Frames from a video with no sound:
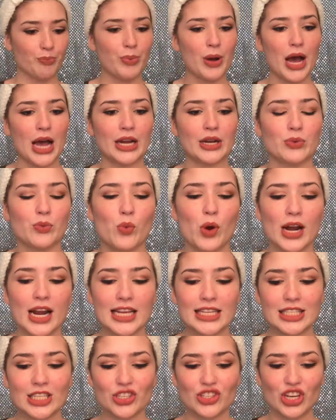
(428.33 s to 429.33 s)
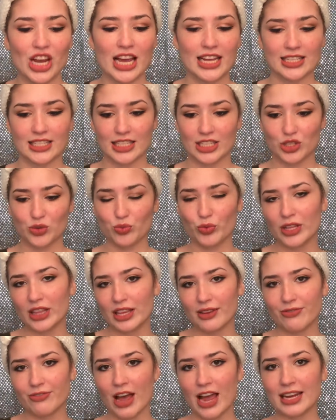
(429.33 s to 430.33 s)
But what I suggest is
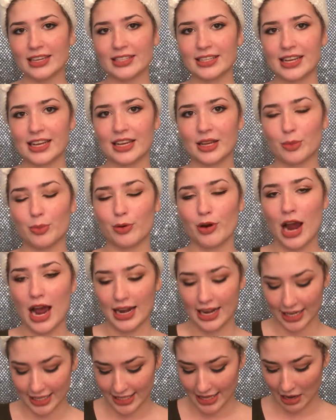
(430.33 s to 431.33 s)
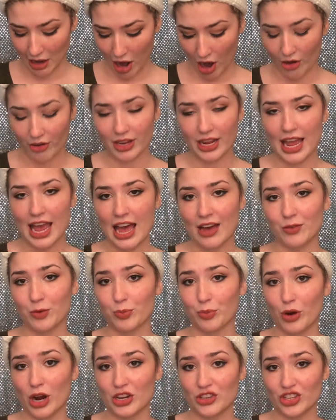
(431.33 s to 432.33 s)
really finding products that already have
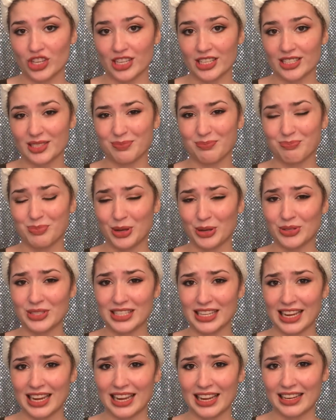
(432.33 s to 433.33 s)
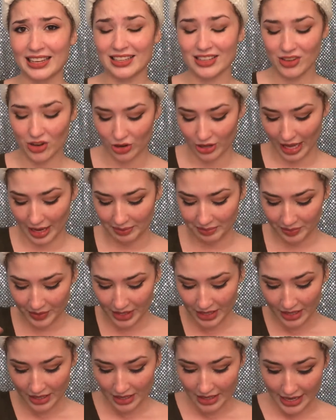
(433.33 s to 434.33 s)
brushes built in, or like
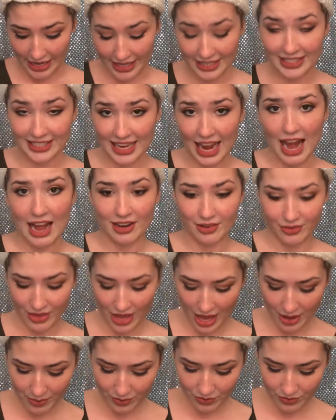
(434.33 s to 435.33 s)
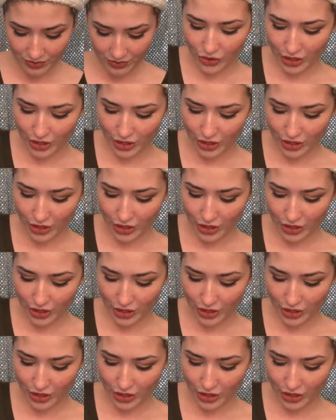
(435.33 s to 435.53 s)
inside of them.